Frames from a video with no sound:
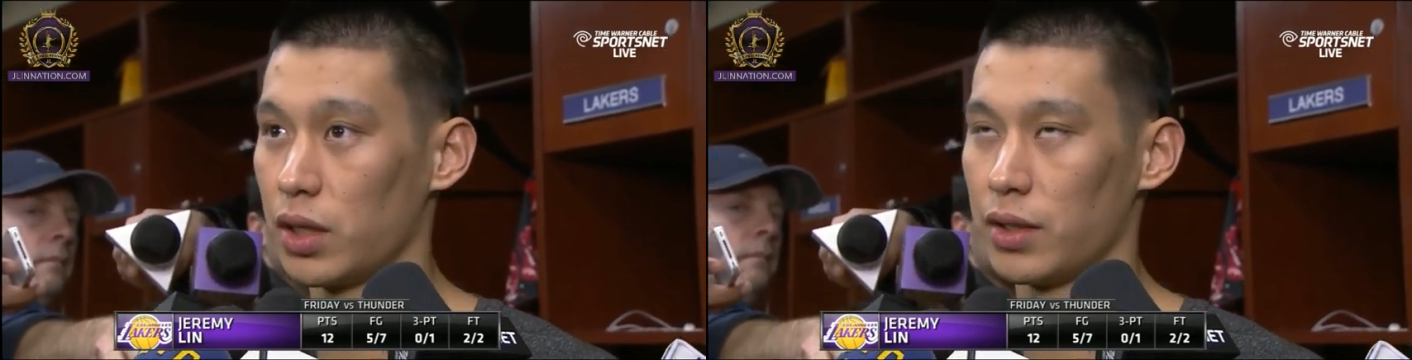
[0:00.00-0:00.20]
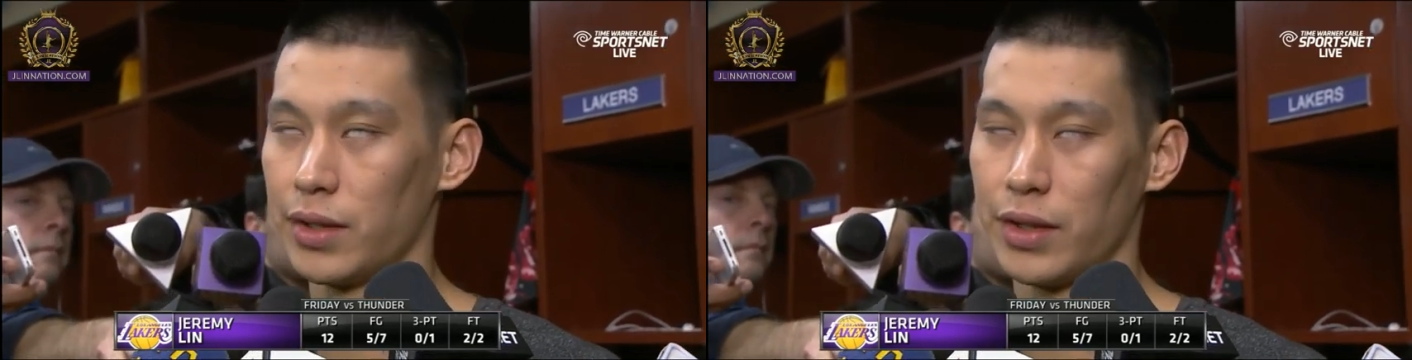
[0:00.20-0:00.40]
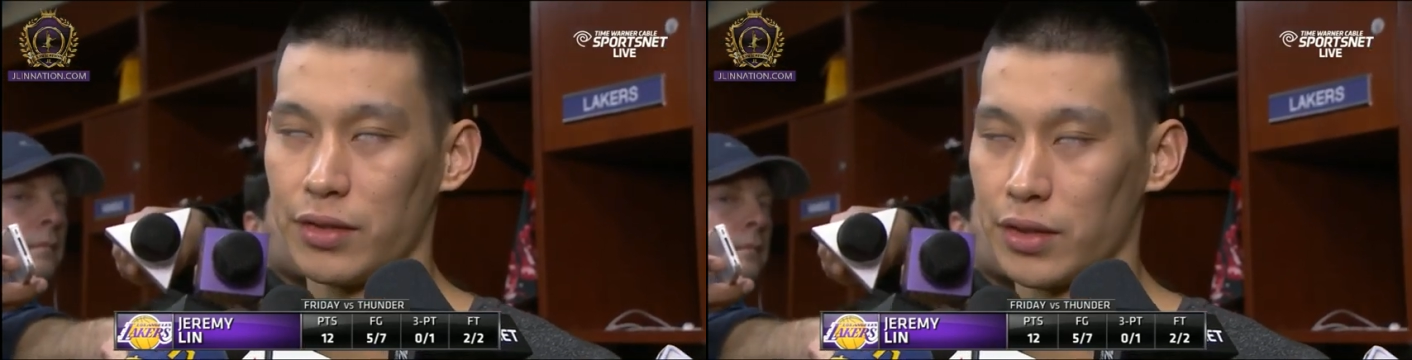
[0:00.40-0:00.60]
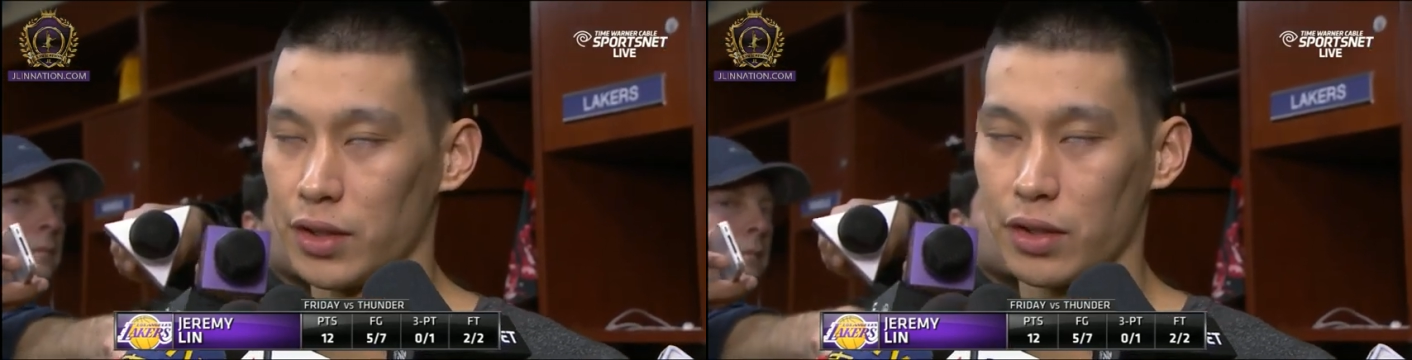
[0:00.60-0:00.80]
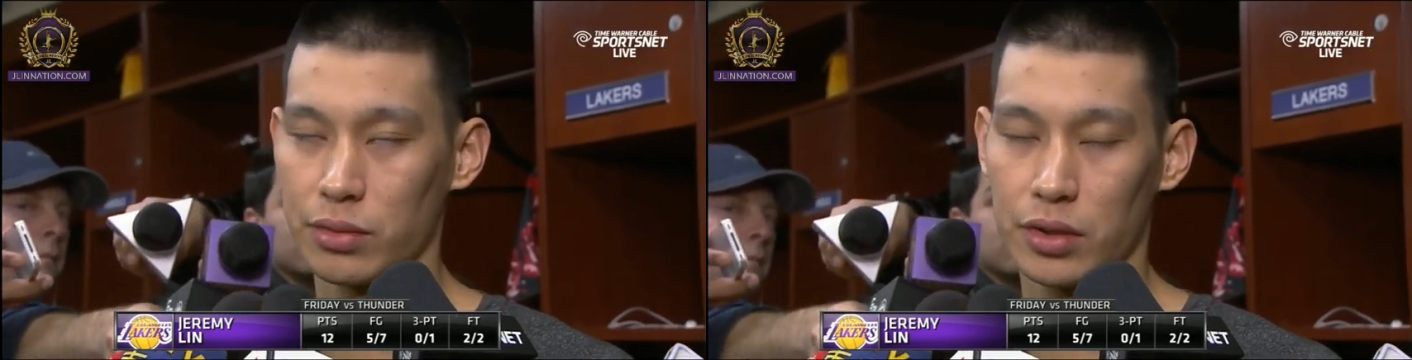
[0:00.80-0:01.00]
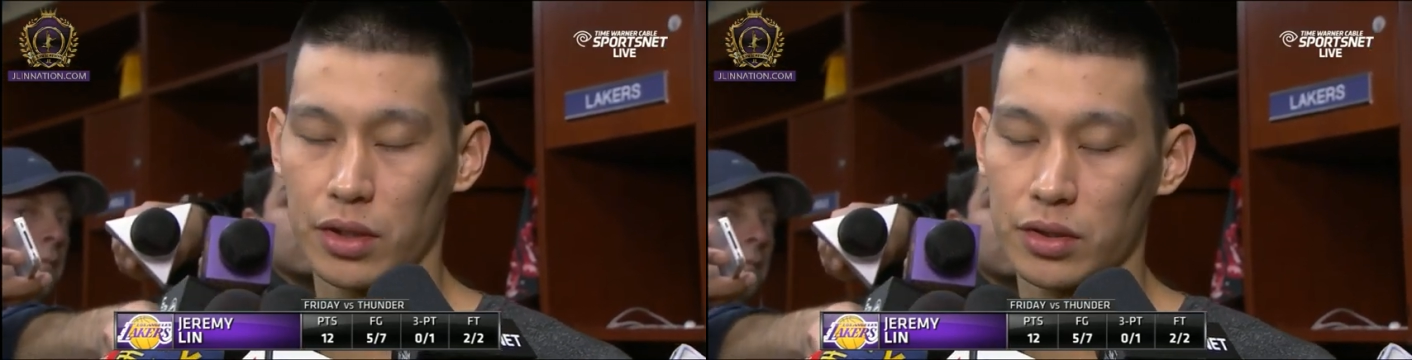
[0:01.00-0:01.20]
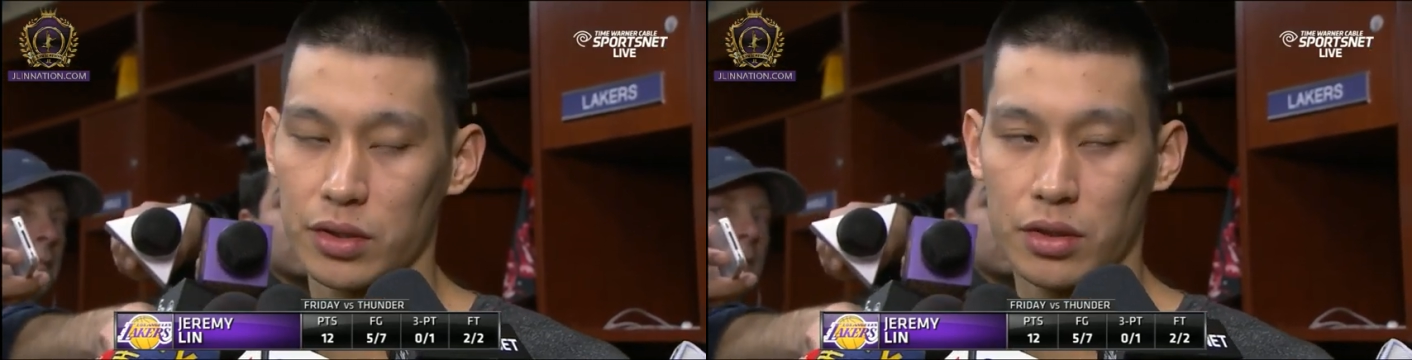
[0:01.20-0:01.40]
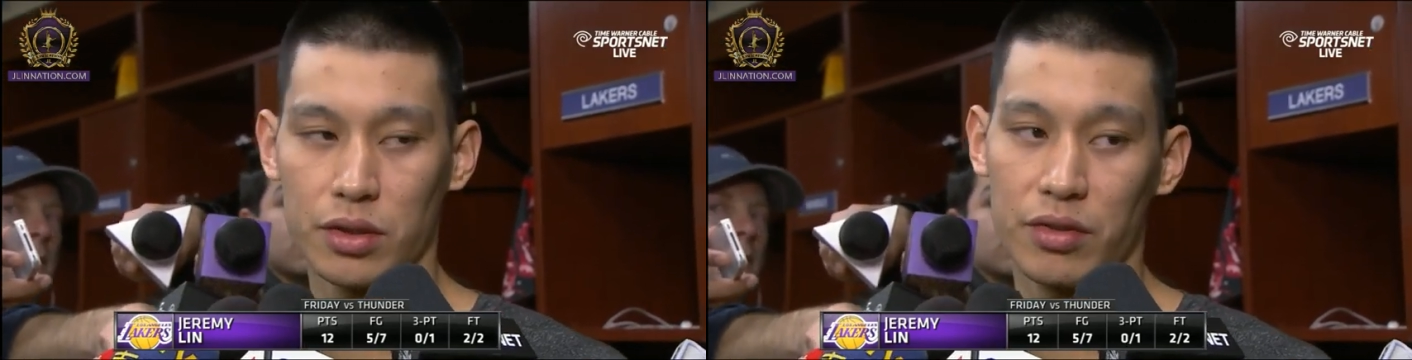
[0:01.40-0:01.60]
Not that everything comes down
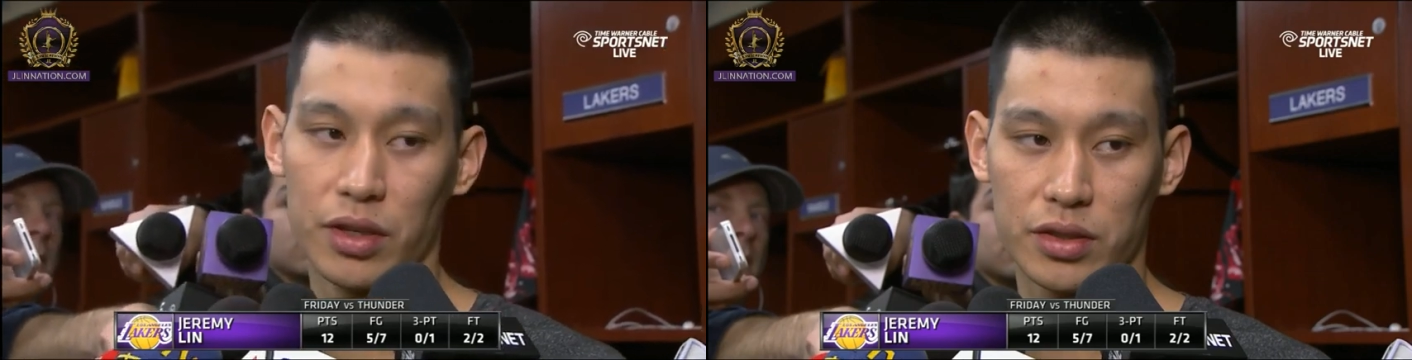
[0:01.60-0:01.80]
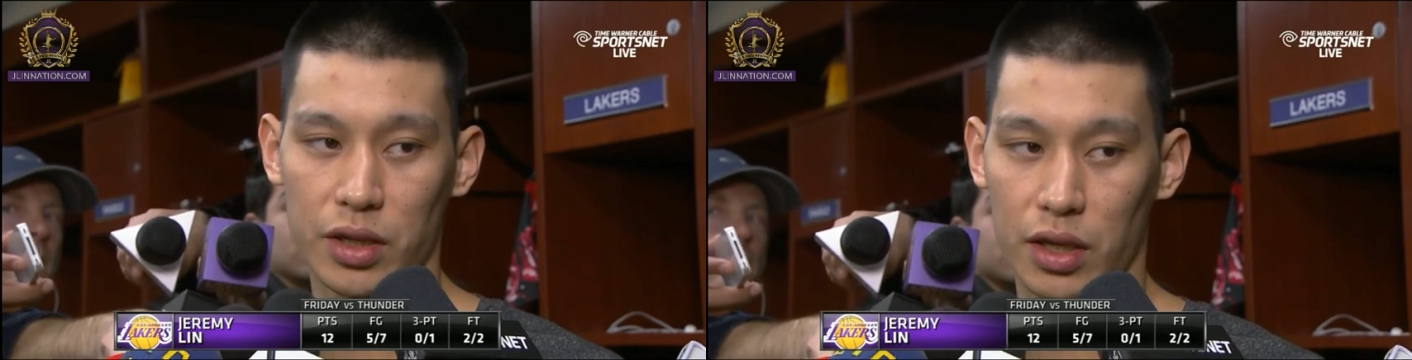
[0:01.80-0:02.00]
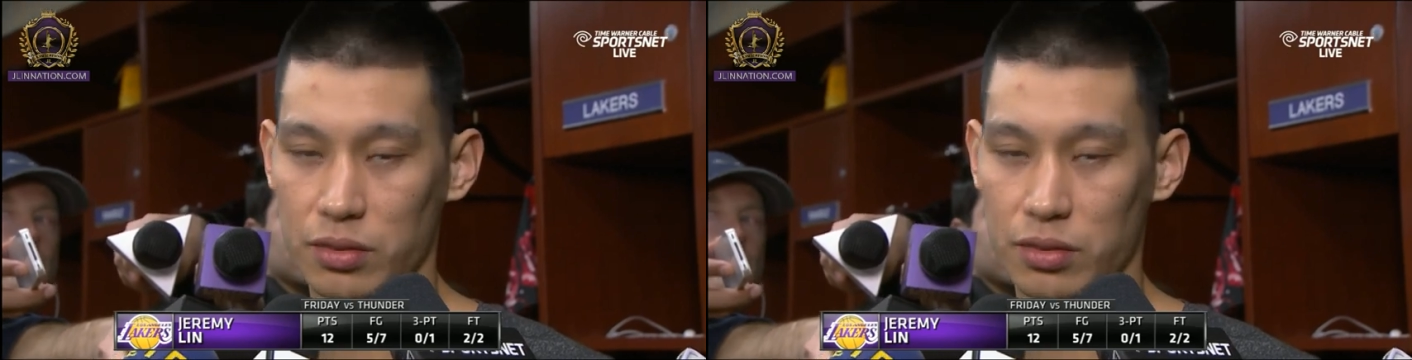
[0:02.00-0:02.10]
to advanced stats,